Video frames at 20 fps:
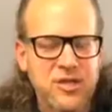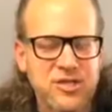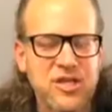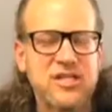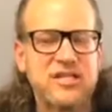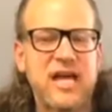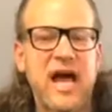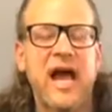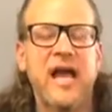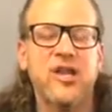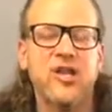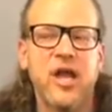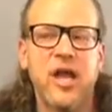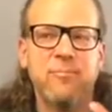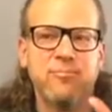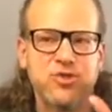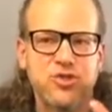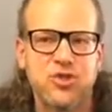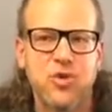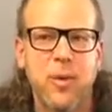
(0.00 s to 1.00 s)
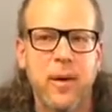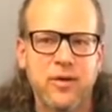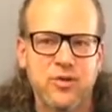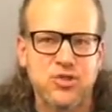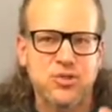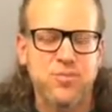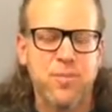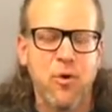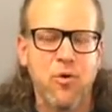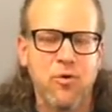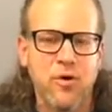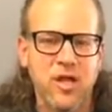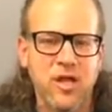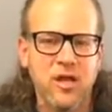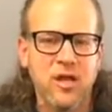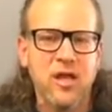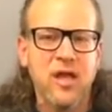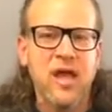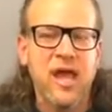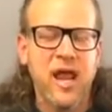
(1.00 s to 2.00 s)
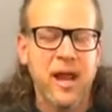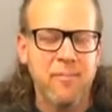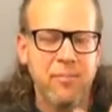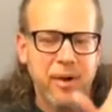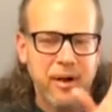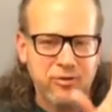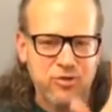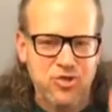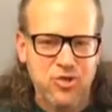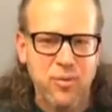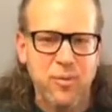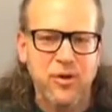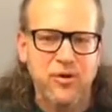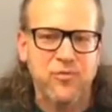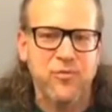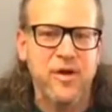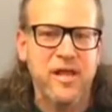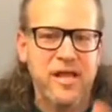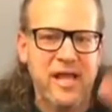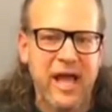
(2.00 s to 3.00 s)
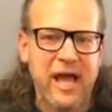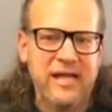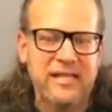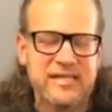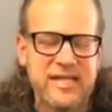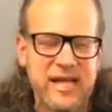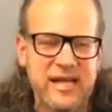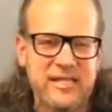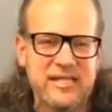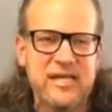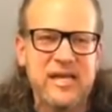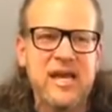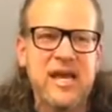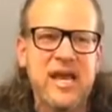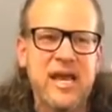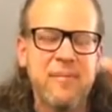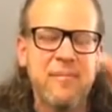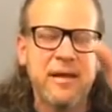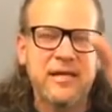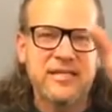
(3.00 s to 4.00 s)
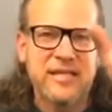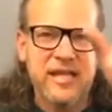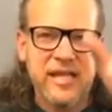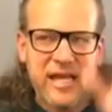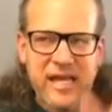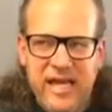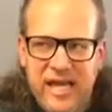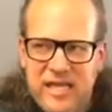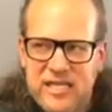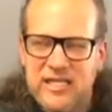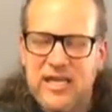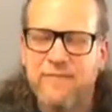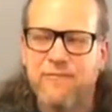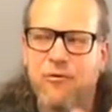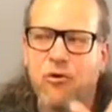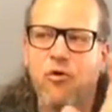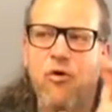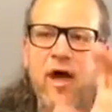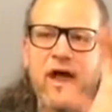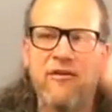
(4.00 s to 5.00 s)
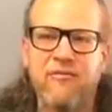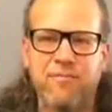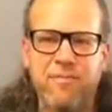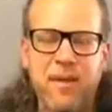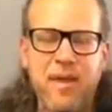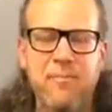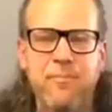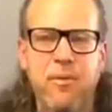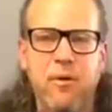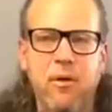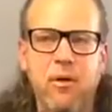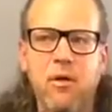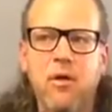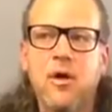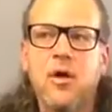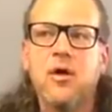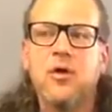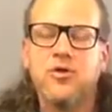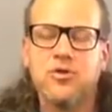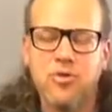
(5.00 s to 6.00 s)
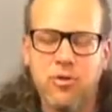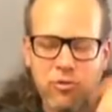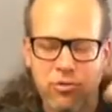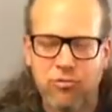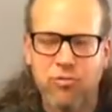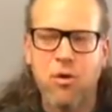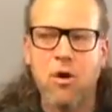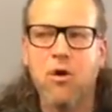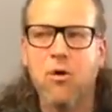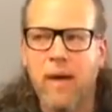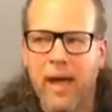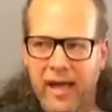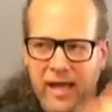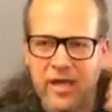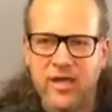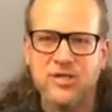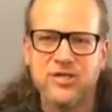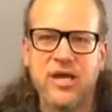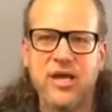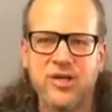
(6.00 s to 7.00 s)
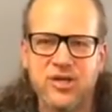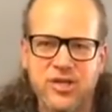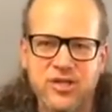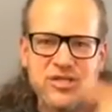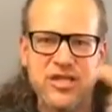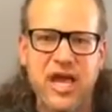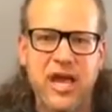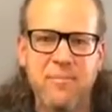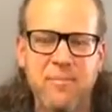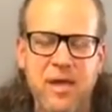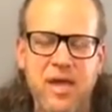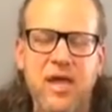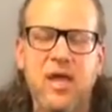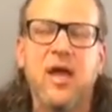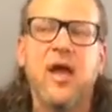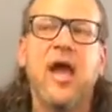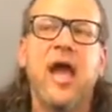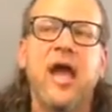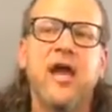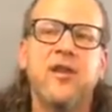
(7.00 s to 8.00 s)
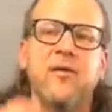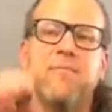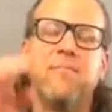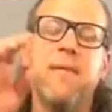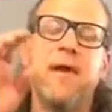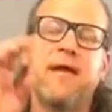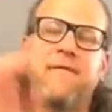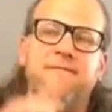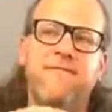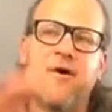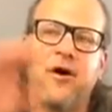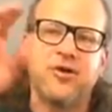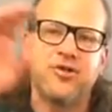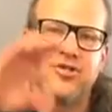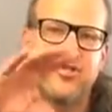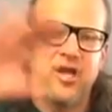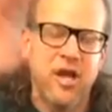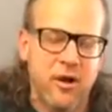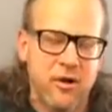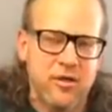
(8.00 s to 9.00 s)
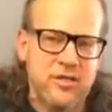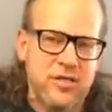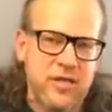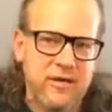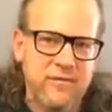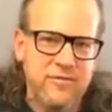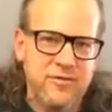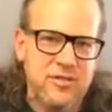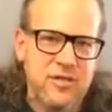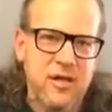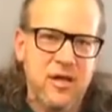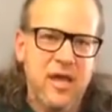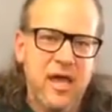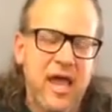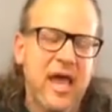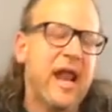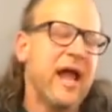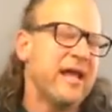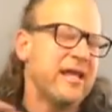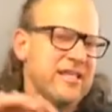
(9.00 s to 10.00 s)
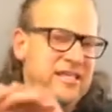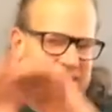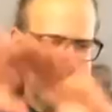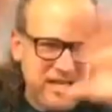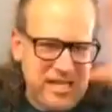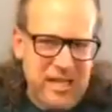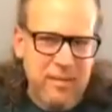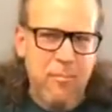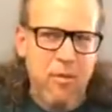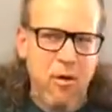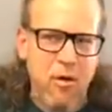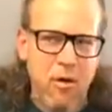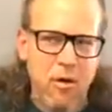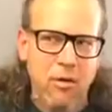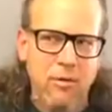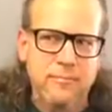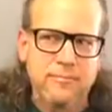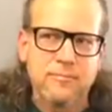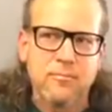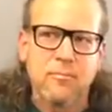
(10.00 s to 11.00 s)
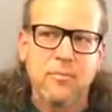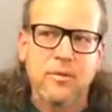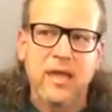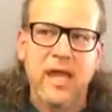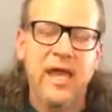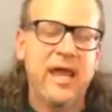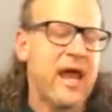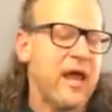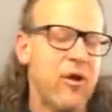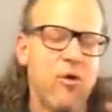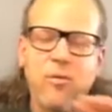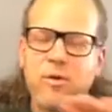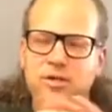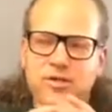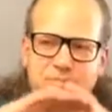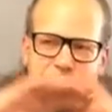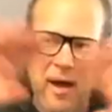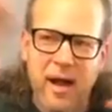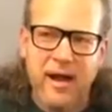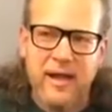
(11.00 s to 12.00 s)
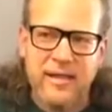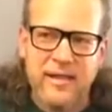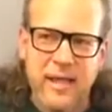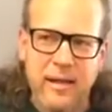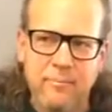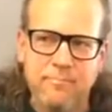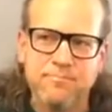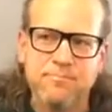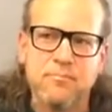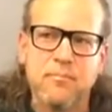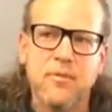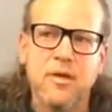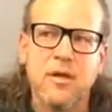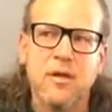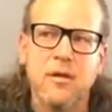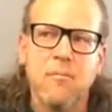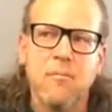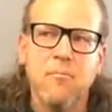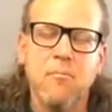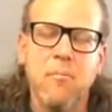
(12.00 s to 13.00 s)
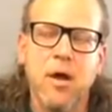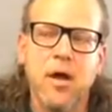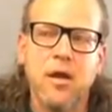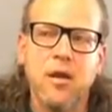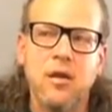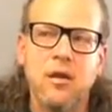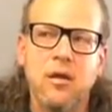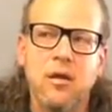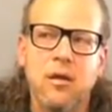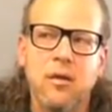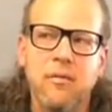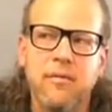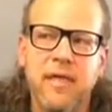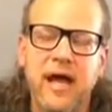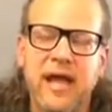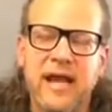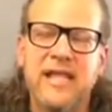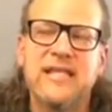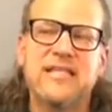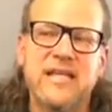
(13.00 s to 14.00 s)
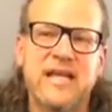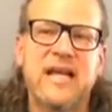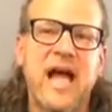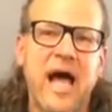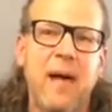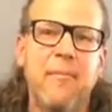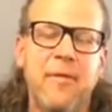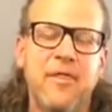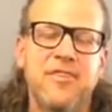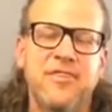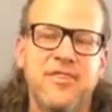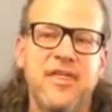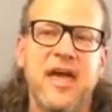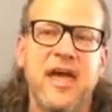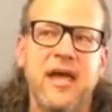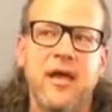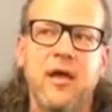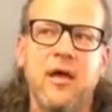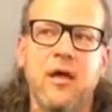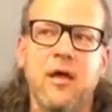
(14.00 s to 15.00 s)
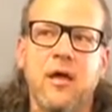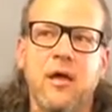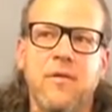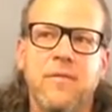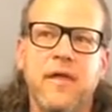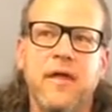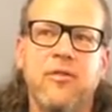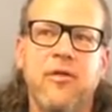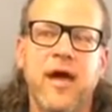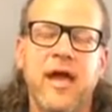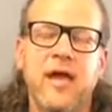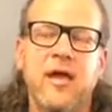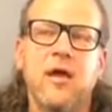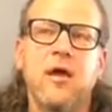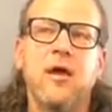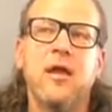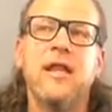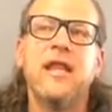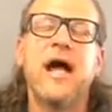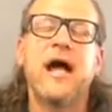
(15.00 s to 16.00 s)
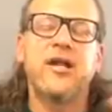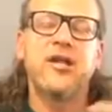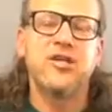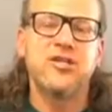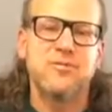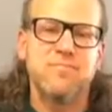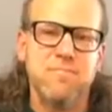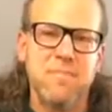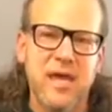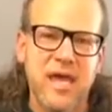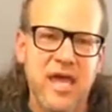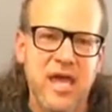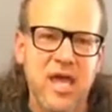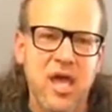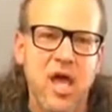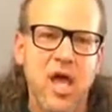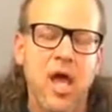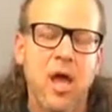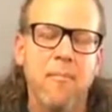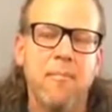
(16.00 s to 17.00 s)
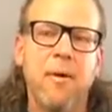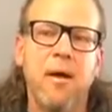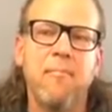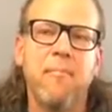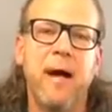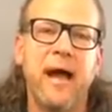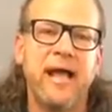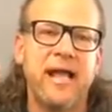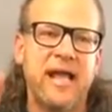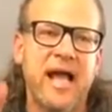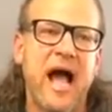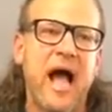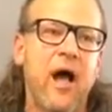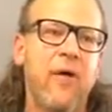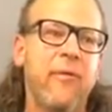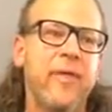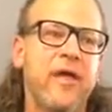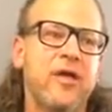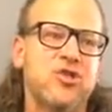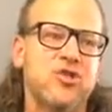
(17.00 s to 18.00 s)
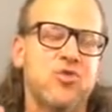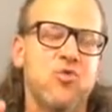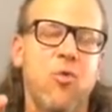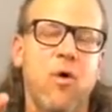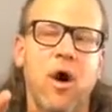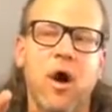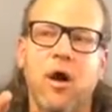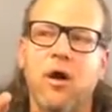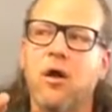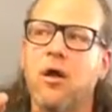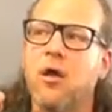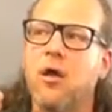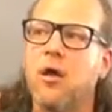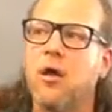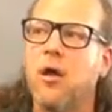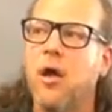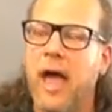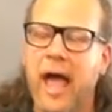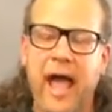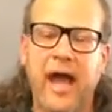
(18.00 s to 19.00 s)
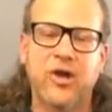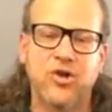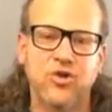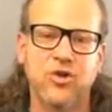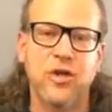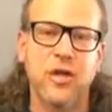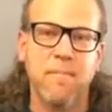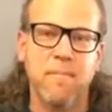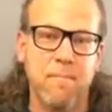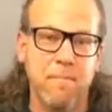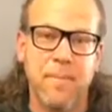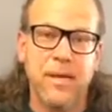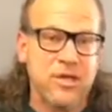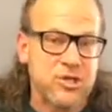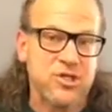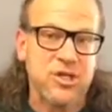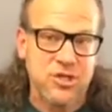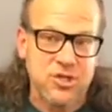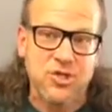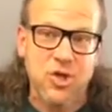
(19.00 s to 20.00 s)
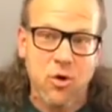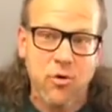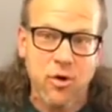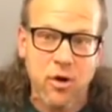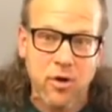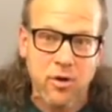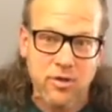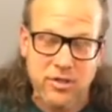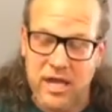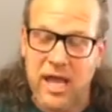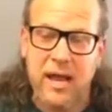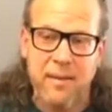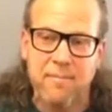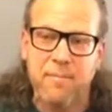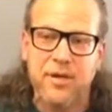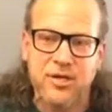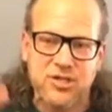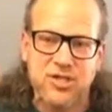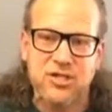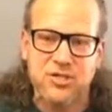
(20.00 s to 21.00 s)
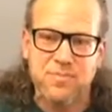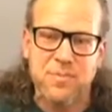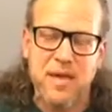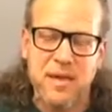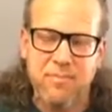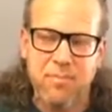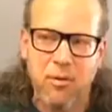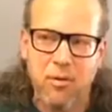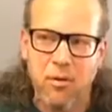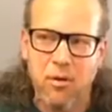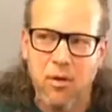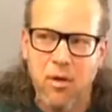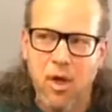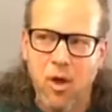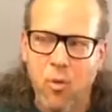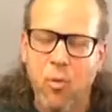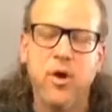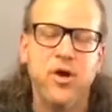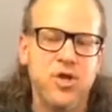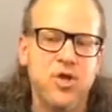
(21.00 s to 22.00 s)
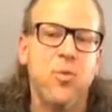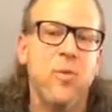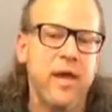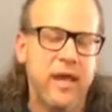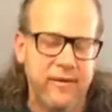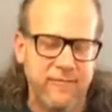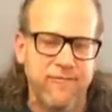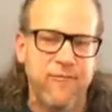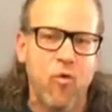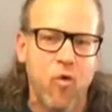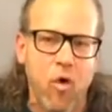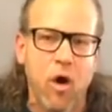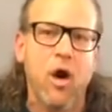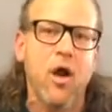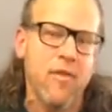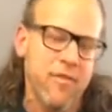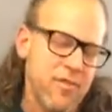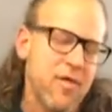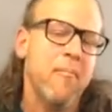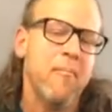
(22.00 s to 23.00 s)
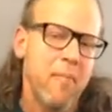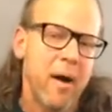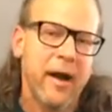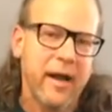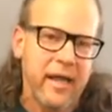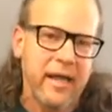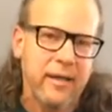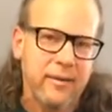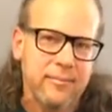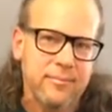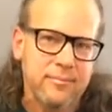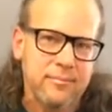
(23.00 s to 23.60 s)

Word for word: since I am so outspoken and I put out so much free content, it makes it easy for a lot of people to throw accusations at me and make false narratives. And I see them all and I don't respond to them. But that is a common thing that, like, not just me, but my colleagues who are actually business owners and business people were doing it for the money.